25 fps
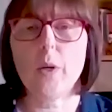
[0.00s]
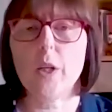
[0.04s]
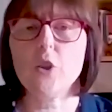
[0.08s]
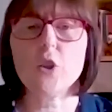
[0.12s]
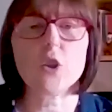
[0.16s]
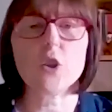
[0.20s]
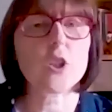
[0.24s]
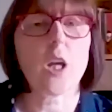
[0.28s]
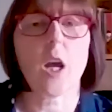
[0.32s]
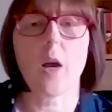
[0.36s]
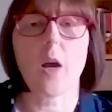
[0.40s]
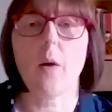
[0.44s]
you
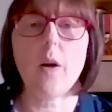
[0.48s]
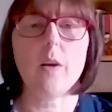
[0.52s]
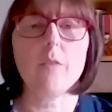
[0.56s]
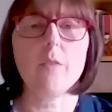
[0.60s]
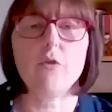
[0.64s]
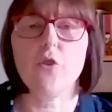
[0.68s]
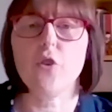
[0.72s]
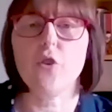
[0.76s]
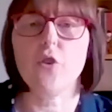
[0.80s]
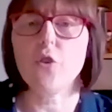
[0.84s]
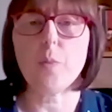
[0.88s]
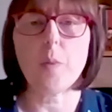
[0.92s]
just go, I've
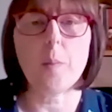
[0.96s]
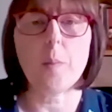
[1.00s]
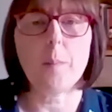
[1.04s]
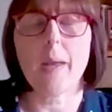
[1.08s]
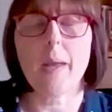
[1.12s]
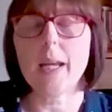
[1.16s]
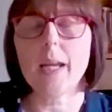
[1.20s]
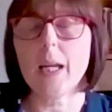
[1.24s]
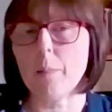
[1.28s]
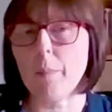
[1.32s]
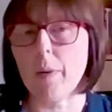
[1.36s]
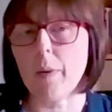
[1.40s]
just been
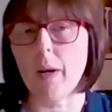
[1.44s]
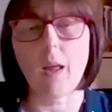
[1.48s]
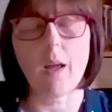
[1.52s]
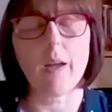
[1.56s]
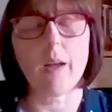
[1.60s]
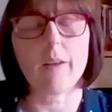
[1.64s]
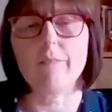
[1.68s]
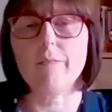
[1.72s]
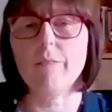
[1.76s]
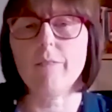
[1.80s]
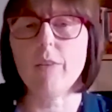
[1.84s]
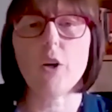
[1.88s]
making my
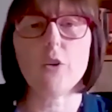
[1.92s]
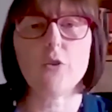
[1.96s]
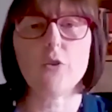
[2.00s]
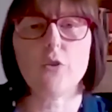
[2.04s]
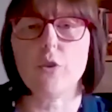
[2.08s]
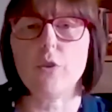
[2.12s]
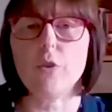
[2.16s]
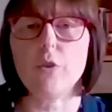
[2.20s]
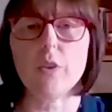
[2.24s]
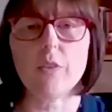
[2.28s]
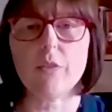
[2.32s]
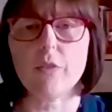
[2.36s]
life far
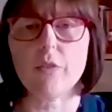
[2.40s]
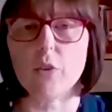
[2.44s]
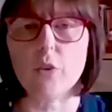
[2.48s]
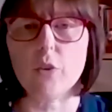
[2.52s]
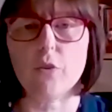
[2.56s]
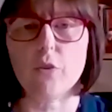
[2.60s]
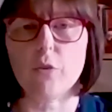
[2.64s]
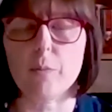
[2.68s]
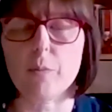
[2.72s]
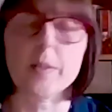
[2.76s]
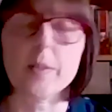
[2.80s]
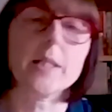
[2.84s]
too
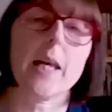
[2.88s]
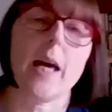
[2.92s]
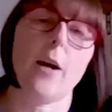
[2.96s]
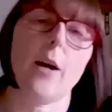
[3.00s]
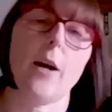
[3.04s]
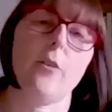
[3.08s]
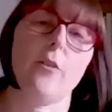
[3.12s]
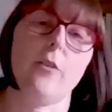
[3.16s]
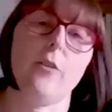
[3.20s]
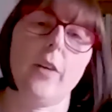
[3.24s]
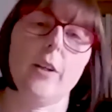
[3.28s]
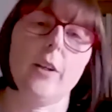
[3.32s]
difficult for
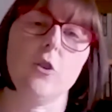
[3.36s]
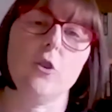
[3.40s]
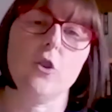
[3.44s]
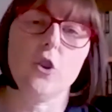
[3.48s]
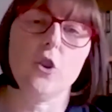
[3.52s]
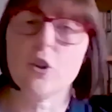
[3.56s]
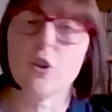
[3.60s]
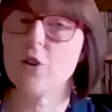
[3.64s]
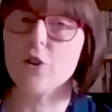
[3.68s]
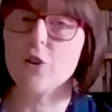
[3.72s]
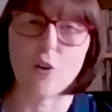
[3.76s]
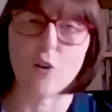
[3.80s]
myself. I've
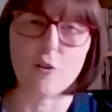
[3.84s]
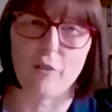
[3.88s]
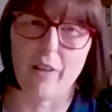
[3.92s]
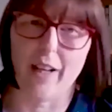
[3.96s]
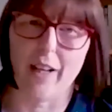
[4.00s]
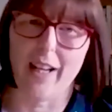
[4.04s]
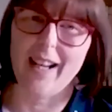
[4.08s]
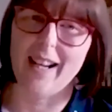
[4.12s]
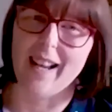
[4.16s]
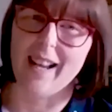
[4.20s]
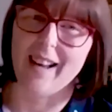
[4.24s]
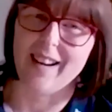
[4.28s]
just not
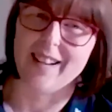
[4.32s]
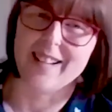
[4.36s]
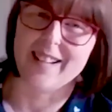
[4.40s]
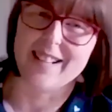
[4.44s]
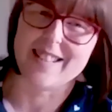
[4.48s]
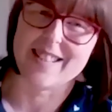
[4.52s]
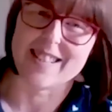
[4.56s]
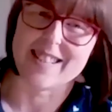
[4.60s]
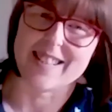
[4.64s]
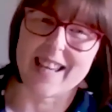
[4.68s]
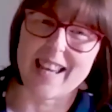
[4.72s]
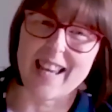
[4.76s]

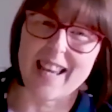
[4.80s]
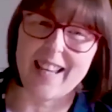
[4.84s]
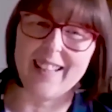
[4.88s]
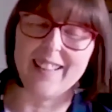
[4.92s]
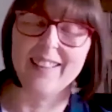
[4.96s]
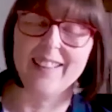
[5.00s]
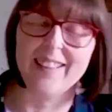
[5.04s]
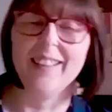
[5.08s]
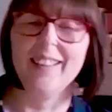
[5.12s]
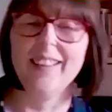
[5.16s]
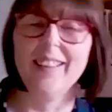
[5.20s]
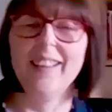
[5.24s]
realised it.
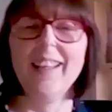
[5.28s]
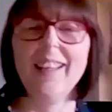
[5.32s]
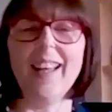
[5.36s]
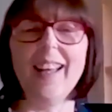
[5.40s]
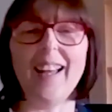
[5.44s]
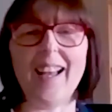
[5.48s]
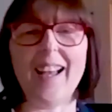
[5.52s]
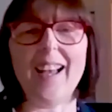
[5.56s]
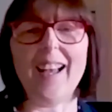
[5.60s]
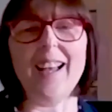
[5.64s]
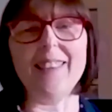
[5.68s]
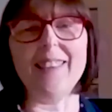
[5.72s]

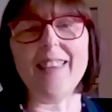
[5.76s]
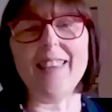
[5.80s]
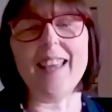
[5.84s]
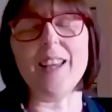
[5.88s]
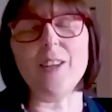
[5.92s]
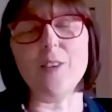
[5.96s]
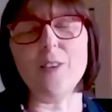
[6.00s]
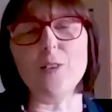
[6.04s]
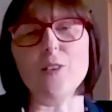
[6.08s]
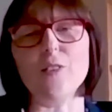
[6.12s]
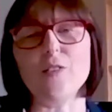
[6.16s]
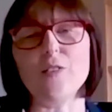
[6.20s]
And
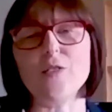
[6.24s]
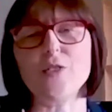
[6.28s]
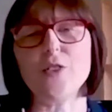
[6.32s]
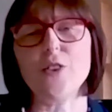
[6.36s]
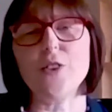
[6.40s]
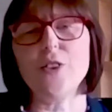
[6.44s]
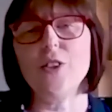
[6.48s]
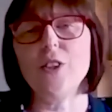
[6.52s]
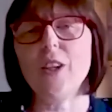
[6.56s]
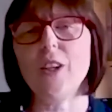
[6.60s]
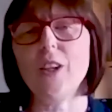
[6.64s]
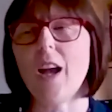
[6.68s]
then all of a
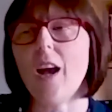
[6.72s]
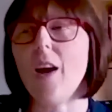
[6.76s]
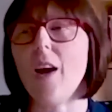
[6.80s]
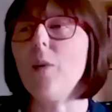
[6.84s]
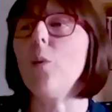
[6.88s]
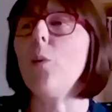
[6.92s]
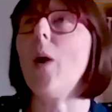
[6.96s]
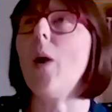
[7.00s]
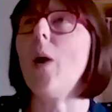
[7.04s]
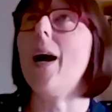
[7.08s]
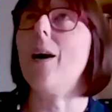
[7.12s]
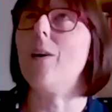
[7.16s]
sudden you go,
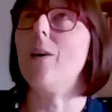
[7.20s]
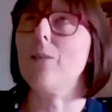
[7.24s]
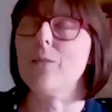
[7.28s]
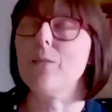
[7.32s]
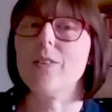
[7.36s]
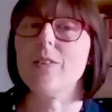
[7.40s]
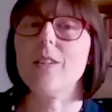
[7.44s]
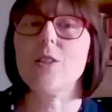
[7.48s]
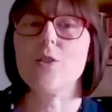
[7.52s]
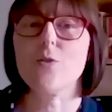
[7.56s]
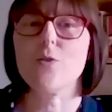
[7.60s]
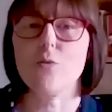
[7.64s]
wow,
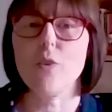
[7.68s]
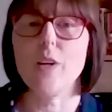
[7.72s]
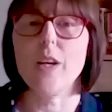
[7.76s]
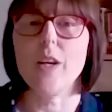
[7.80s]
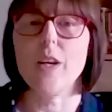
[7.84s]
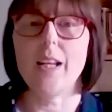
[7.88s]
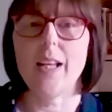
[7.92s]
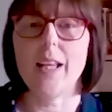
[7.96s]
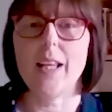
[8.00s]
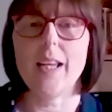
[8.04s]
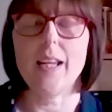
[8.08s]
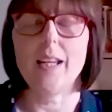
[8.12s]
this
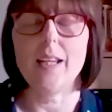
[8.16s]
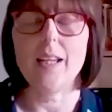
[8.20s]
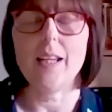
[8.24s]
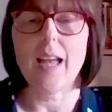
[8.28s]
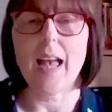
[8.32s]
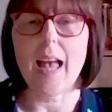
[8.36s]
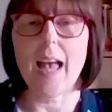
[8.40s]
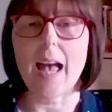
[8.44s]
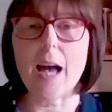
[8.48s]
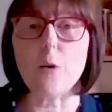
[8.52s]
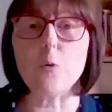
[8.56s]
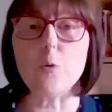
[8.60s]
really
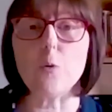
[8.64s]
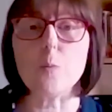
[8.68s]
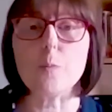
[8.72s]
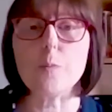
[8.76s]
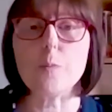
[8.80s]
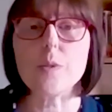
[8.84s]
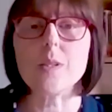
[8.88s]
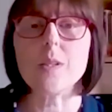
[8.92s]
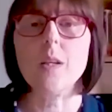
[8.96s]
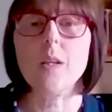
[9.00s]
helps.